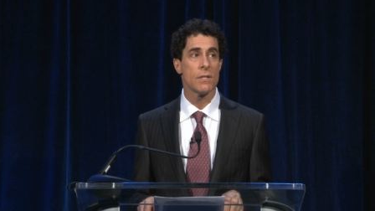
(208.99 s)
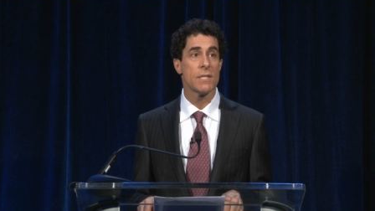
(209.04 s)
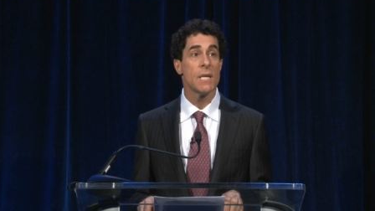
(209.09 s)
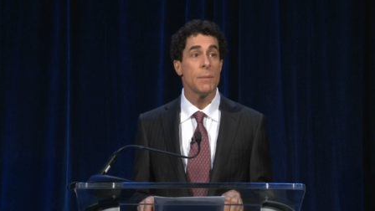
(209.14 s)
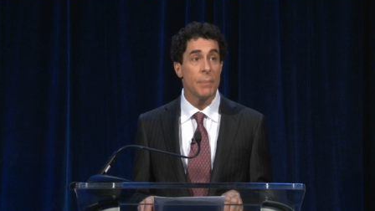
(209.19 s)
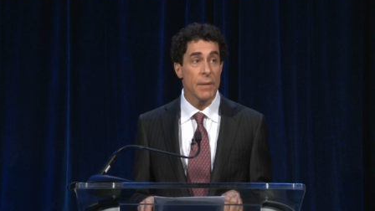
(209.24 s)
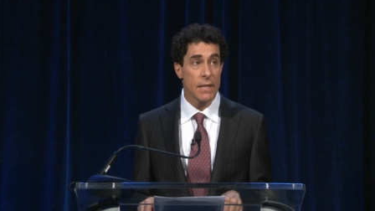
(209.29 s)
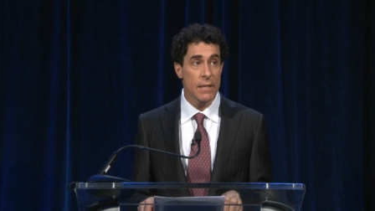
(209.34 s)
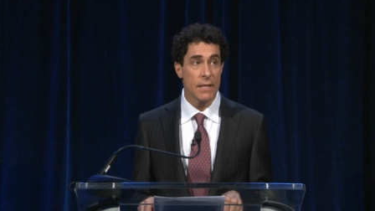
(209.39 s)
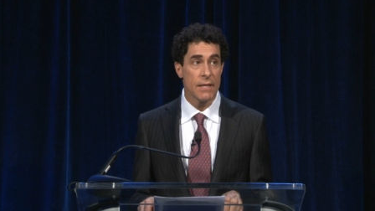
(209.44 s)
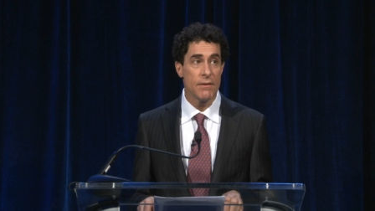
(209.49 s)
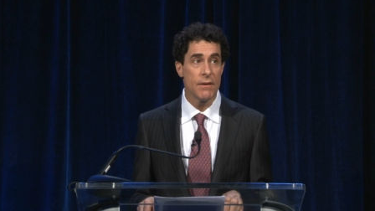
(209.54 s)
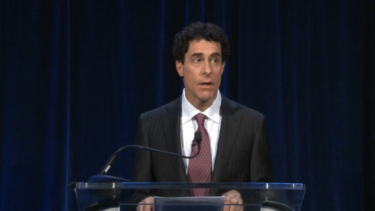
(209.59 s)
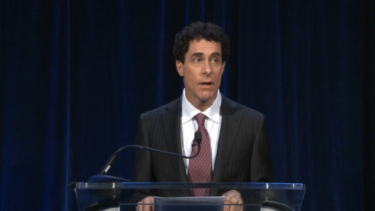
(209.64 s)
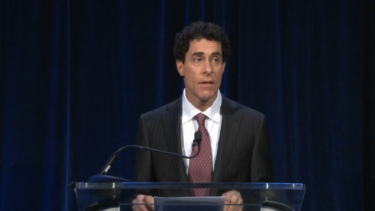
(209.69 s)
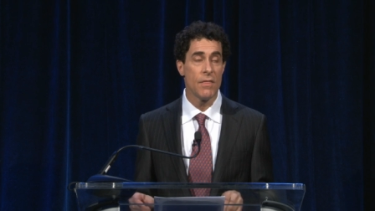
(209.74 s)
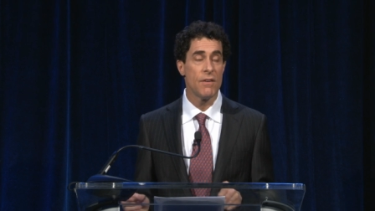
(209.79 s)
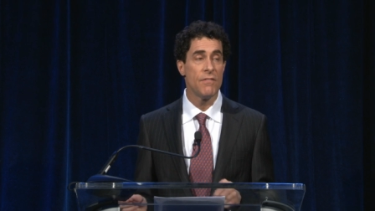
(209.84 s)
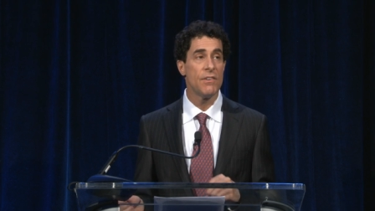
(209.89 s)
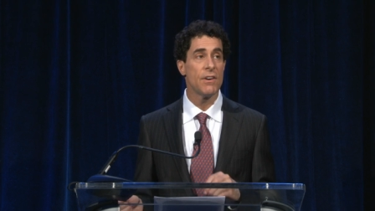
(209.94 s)
typically
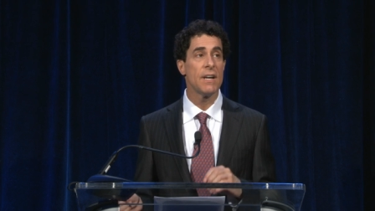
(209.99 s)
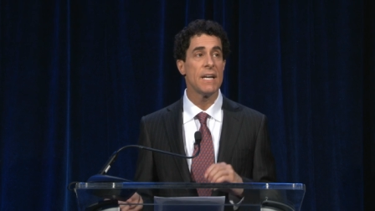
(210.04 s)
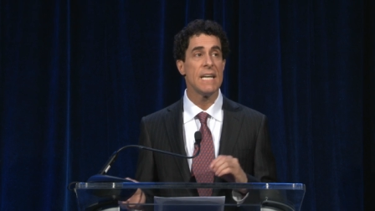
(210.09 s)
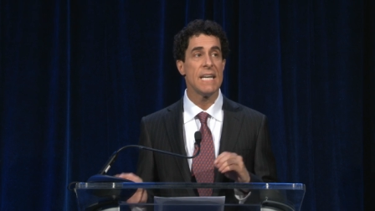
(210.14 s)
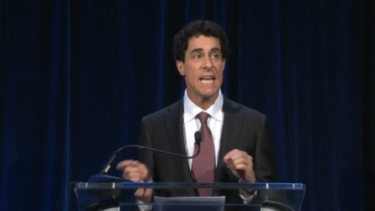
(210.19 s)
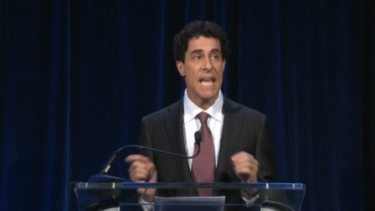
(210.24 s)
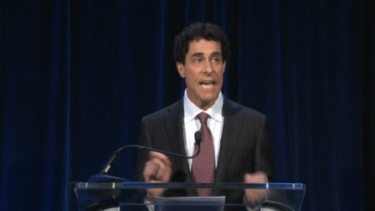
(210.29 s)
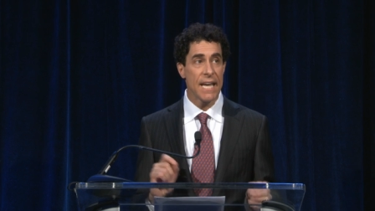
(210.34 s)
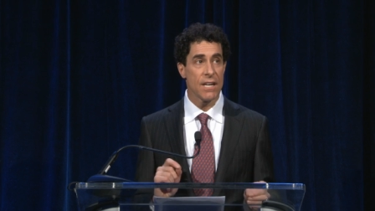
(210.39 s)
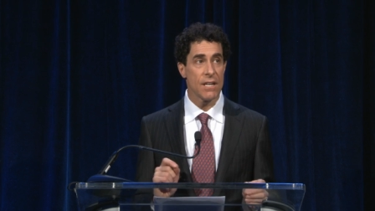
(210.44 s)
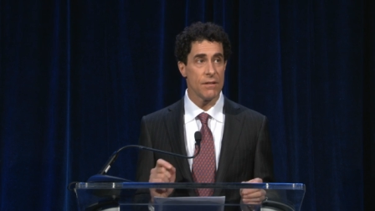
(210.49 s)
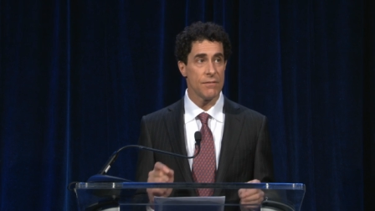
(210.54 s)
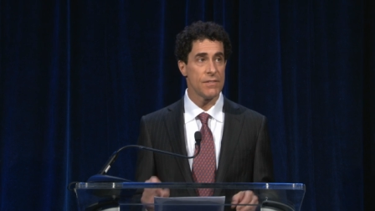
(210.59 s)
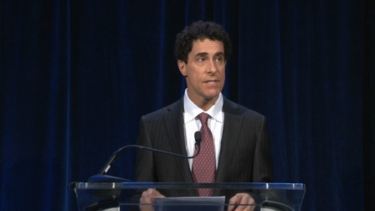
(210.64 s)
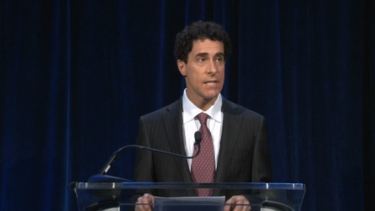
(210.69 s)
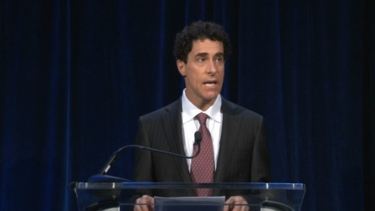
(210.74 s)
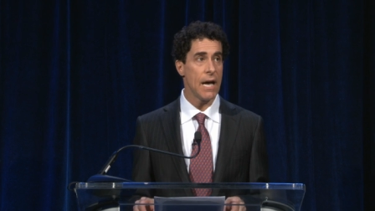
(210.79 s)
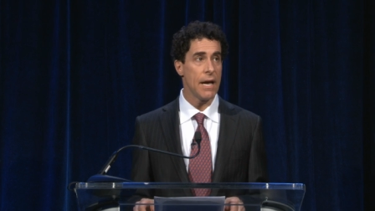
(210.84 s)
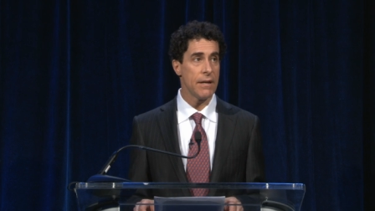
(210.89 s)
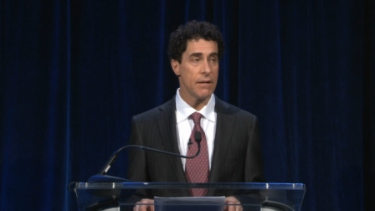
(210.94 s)
on the very negative
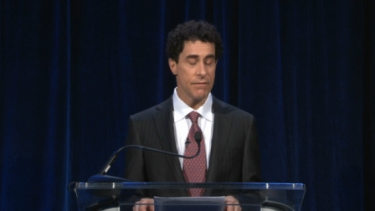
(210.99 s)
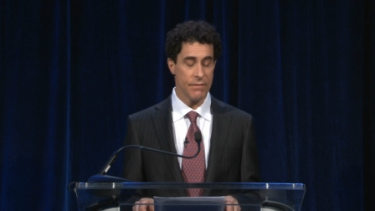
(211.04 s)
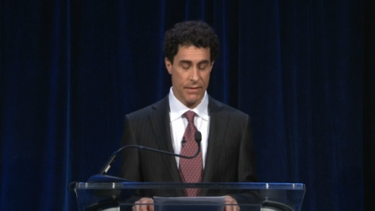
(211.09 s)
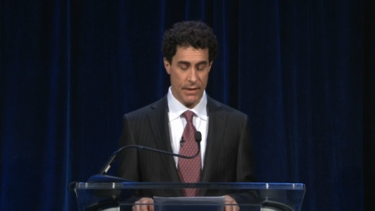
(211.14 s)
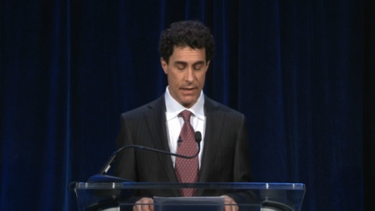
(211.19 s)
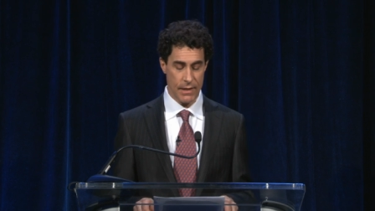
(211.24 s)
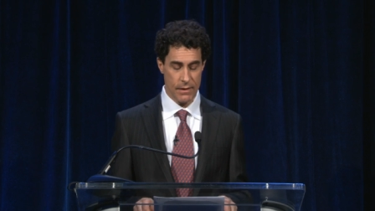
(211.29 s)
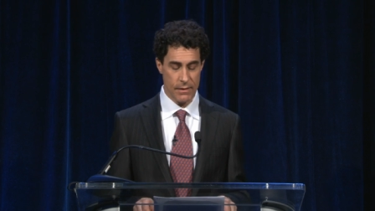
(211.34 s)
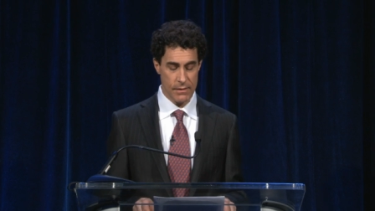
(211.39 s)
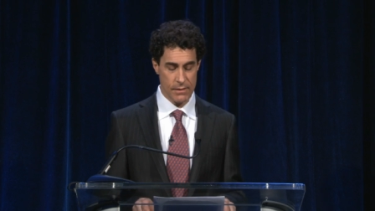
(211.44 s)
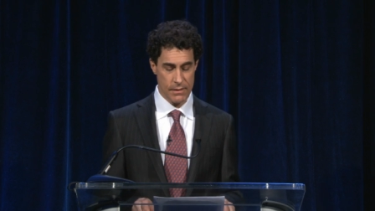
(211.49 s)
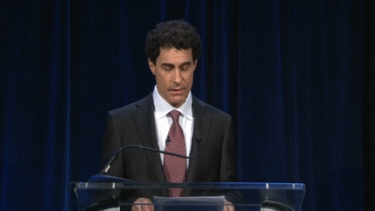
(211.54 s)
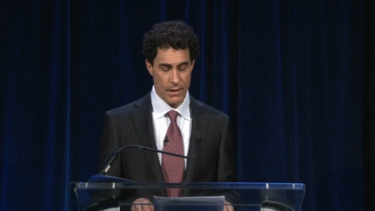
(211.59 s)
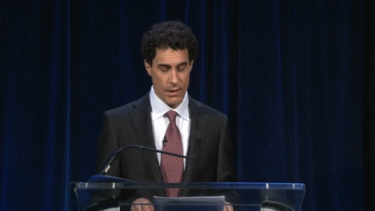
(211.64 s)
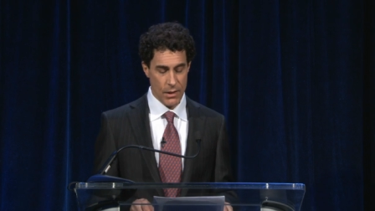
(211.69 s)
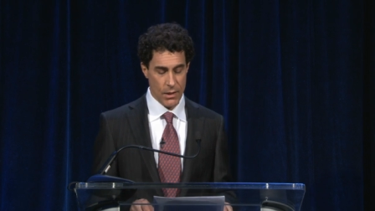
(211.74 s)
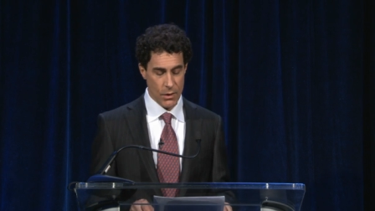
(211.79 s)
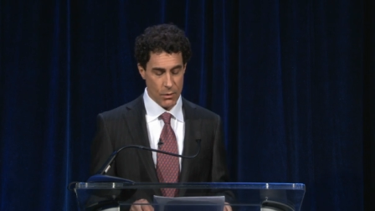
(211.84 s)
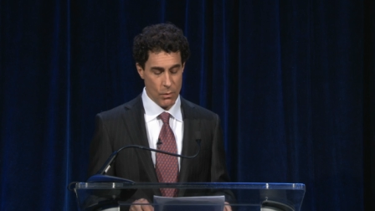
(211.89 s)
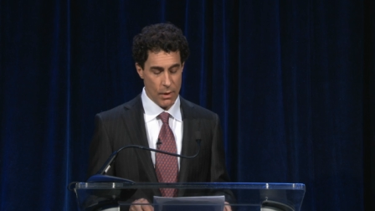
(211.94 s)
side of things
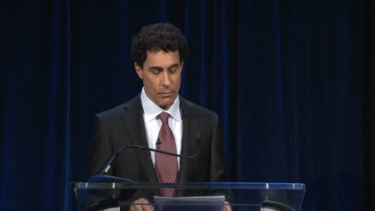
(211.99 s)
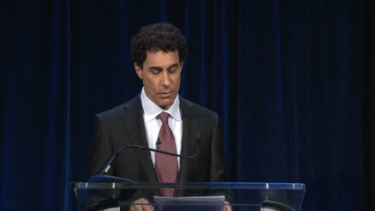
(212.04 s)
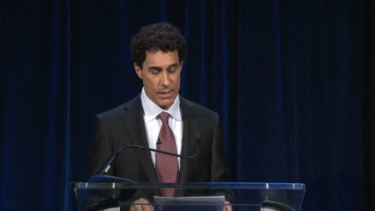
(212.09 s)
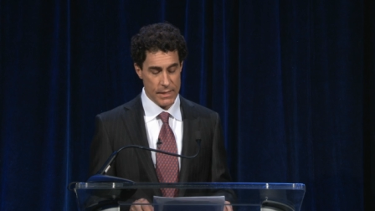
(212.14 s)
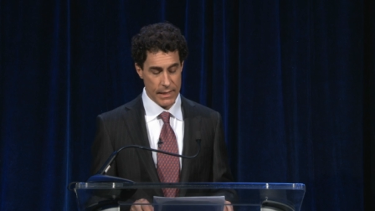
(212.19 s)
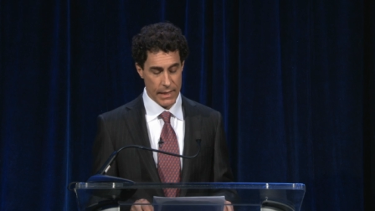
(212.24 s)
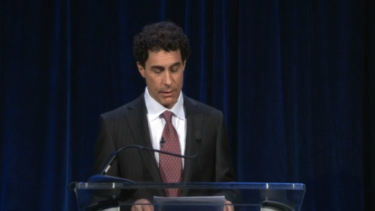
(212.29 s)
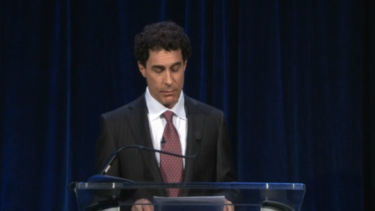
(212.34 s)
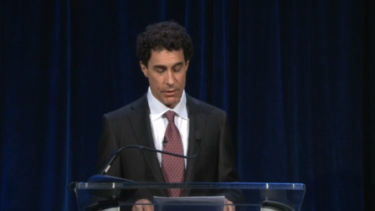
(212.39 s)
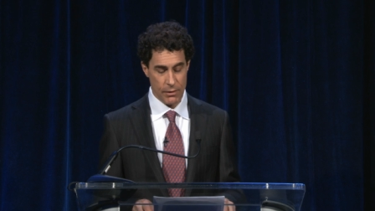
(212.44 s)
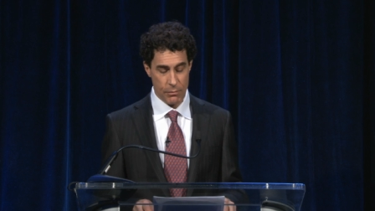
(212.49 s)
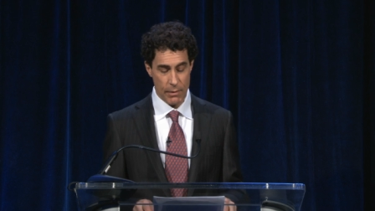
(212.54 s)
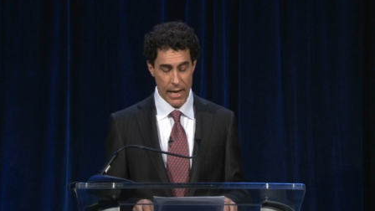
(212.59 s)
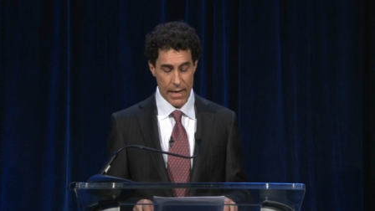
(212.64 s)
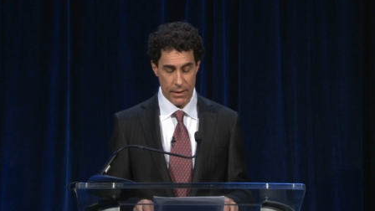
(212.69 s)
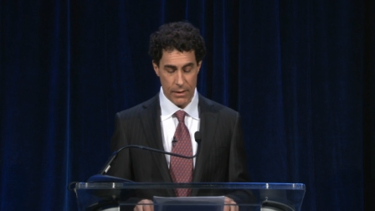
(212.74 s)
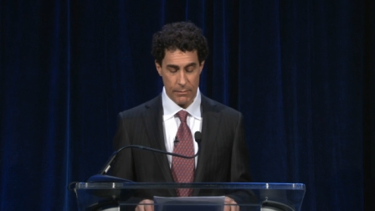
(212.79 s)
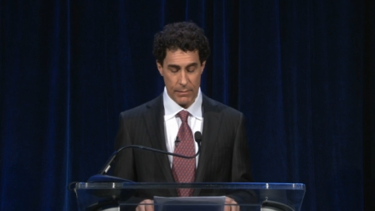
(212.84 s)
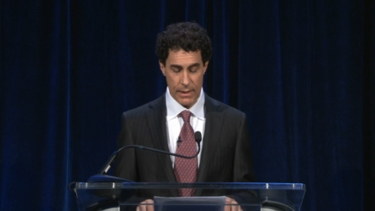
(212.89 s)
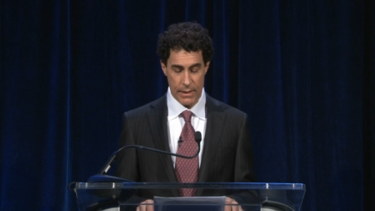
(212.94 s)
when we're dealing with
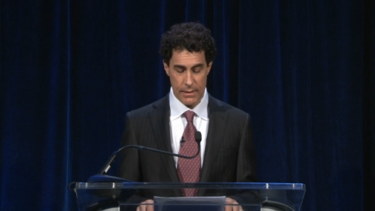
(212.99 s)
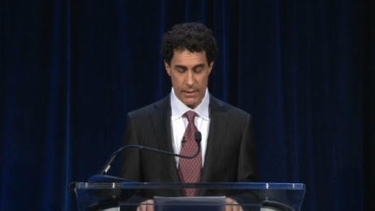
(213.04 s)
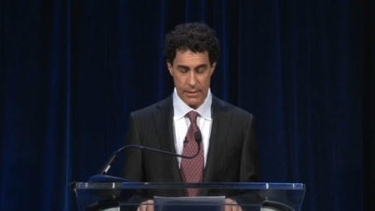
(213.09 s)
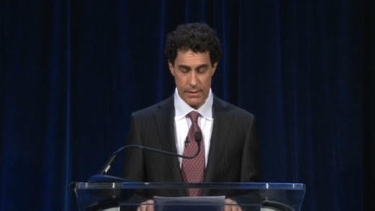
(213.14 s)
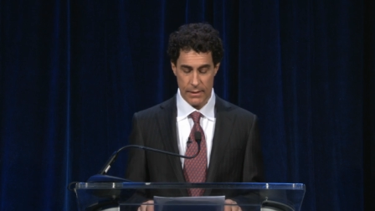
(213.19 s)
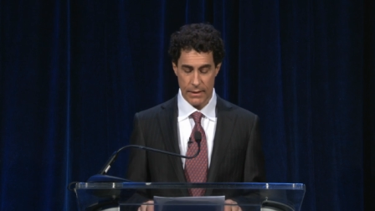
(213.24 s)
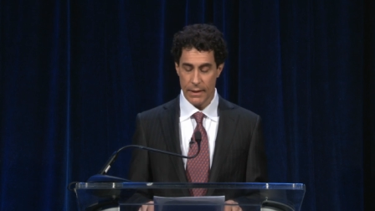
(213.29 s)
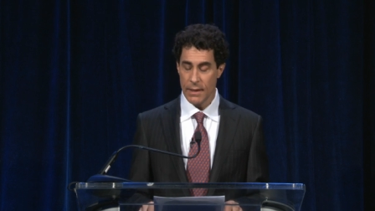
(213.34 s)
randomness.